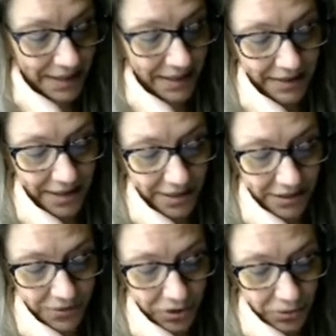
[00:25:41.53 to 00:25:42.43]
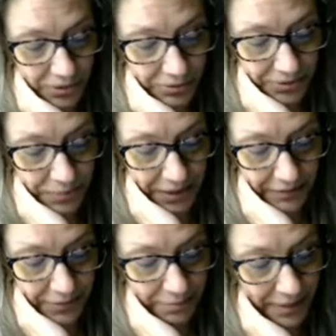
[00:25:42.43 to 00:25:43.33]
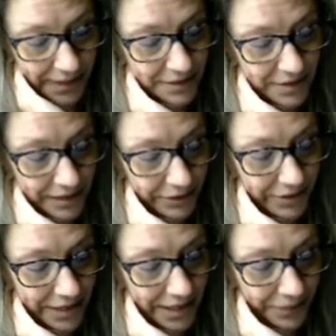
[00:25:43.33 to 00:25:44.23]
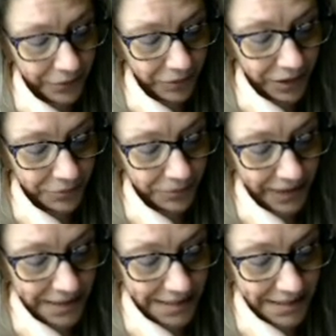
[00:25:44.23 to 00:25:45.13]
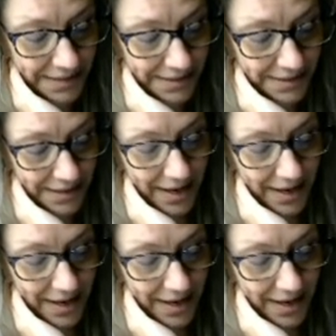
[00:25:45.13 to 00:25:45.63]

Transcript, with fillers: The ace of swords will speak of the mind, clarity, and the realm of ideas.